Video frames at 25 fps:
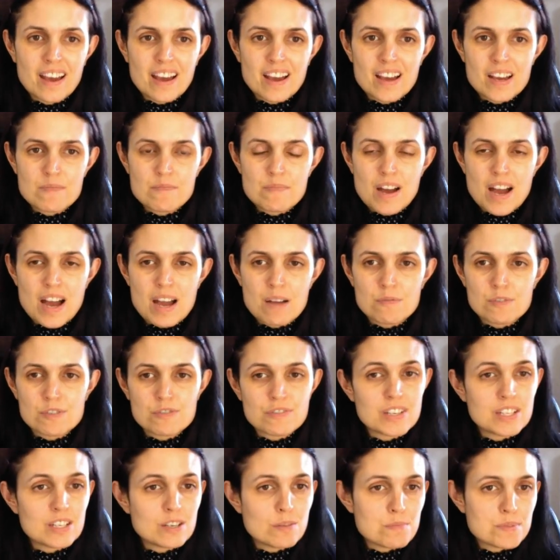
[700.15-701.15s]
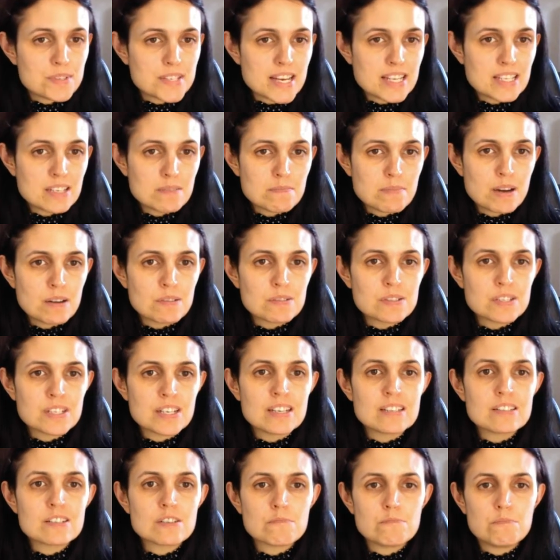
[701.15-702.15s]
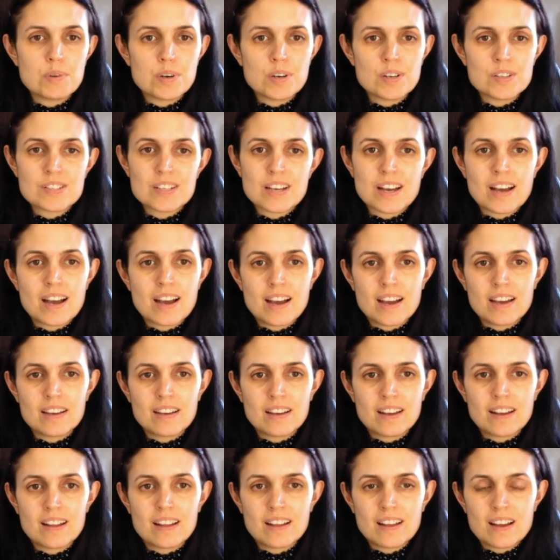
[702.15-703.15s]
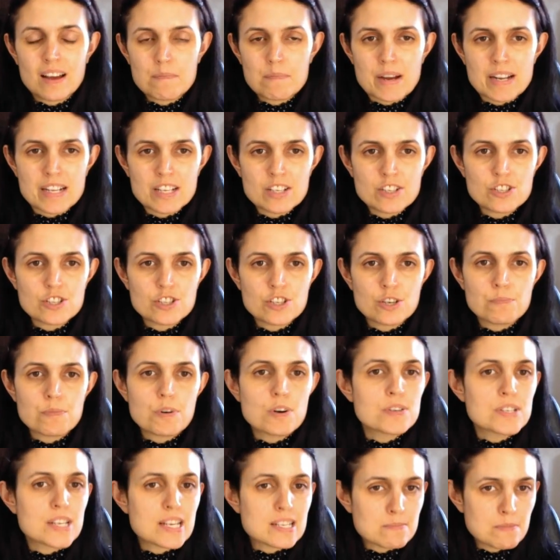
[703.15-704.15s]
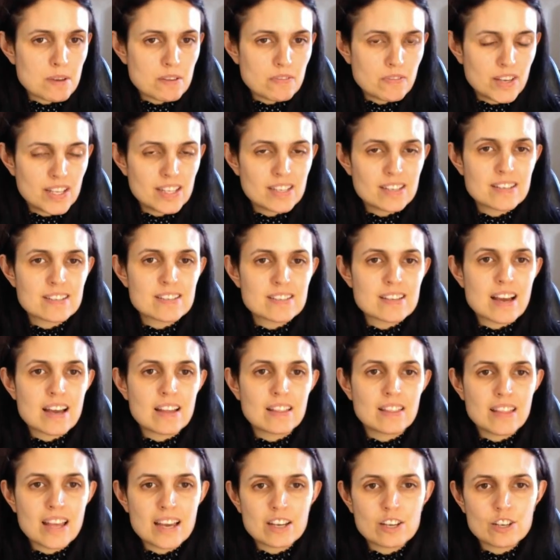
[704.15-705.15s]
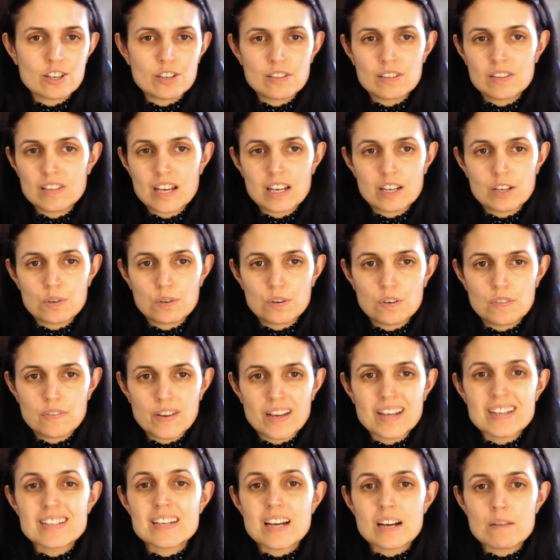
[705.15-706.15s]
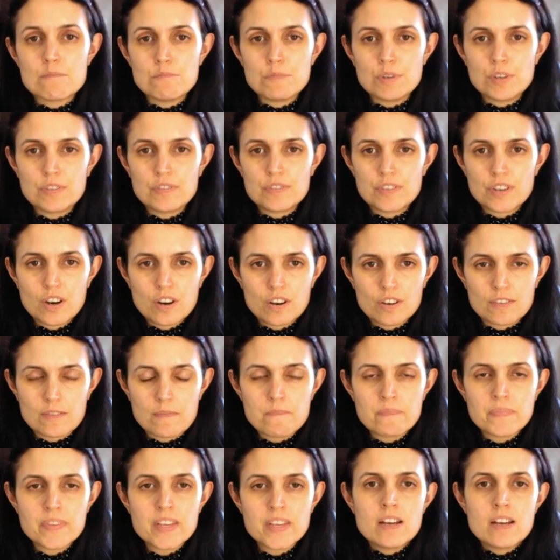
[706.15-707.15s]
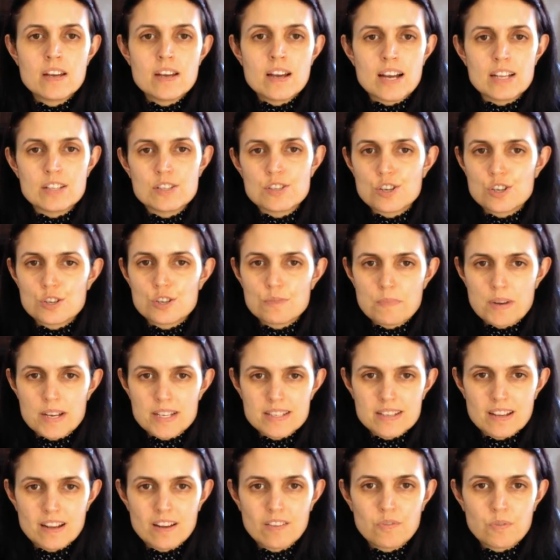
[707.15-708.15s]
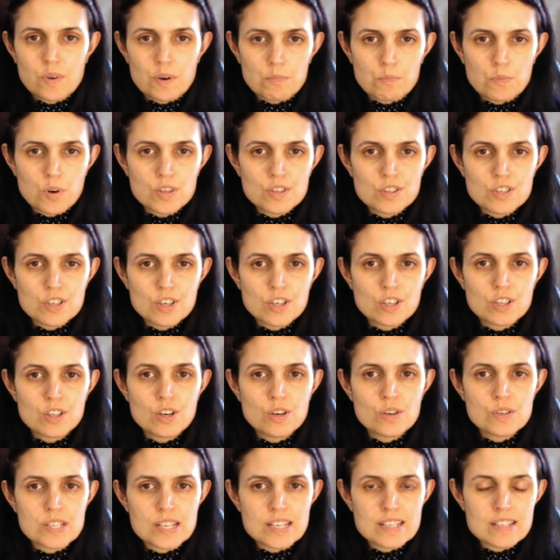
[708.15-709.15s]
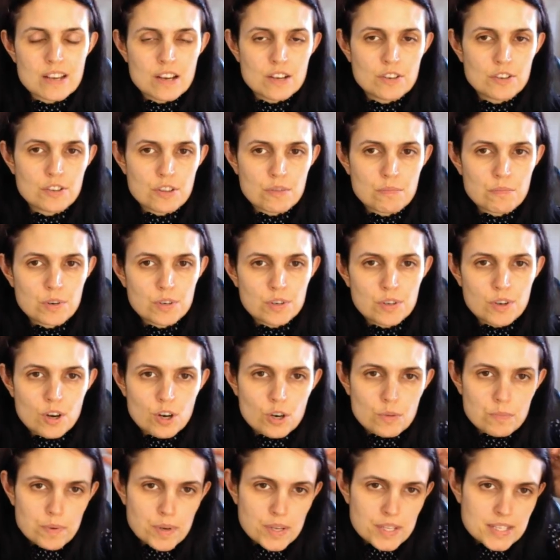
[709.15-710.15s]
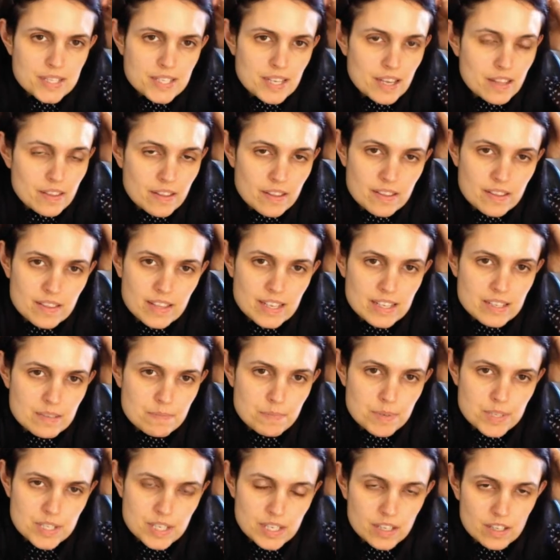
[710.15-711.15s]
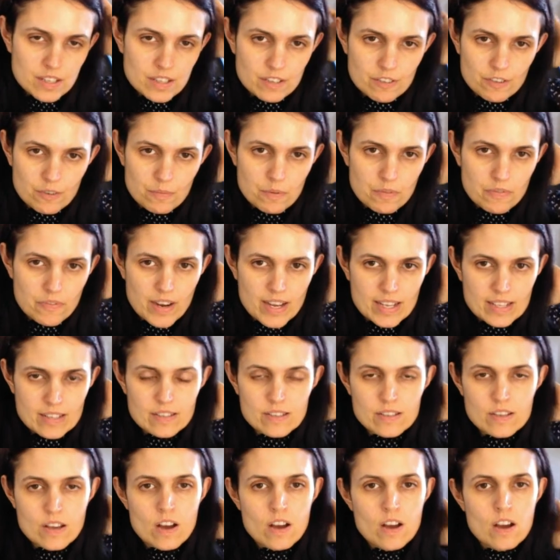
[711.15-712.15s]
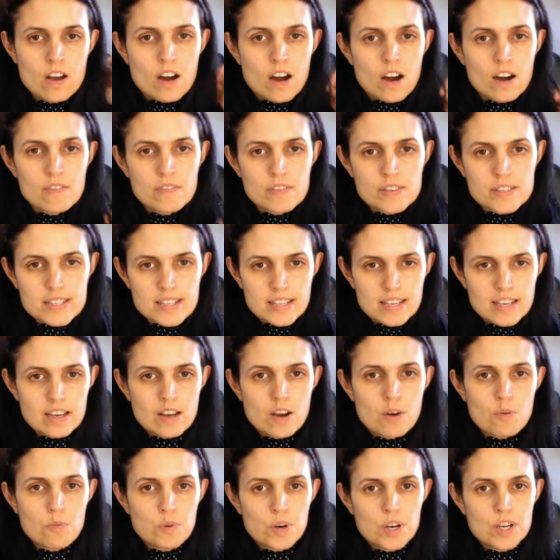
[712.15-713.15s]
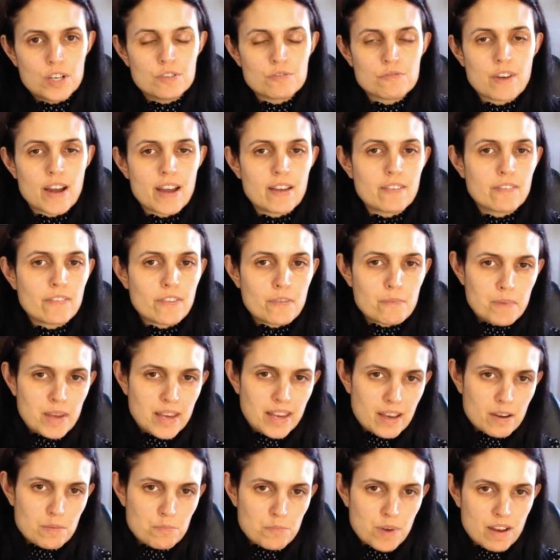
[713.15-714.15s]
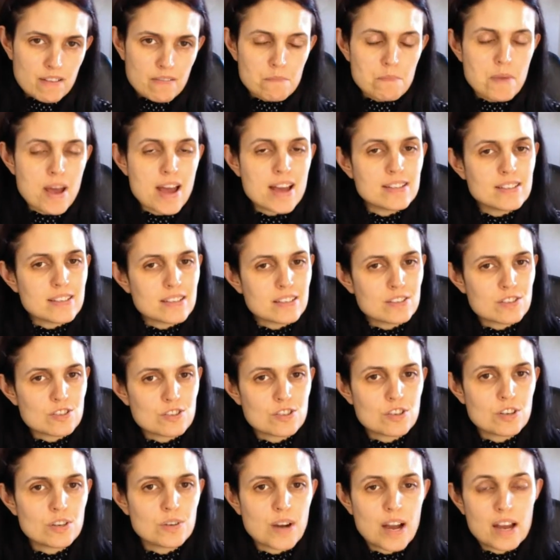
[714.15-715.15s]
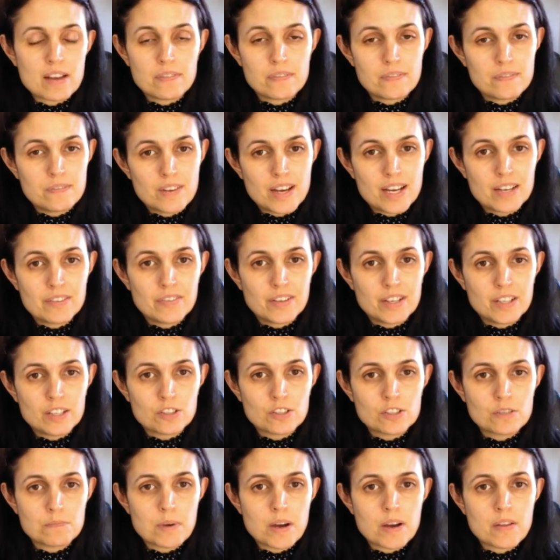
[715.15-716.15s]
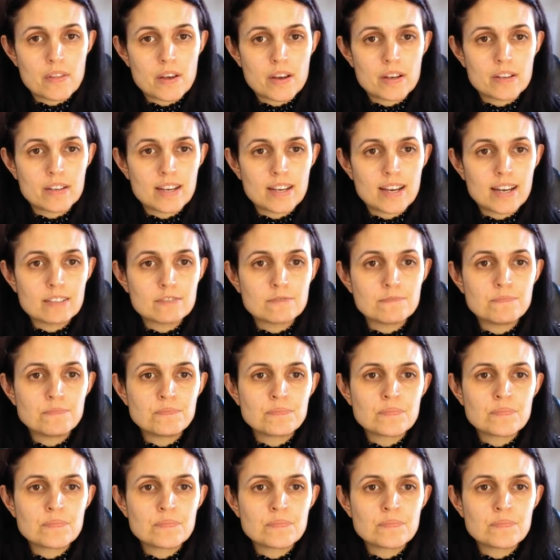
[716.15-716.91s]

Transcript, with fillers: I was really upset about it, but I managed to process my feelings and let go of it and moved on, and told myself when one door closes, another one opens, and that this particular group of friends obviously weren't right for me and where I'm headed. So I feel good about that now.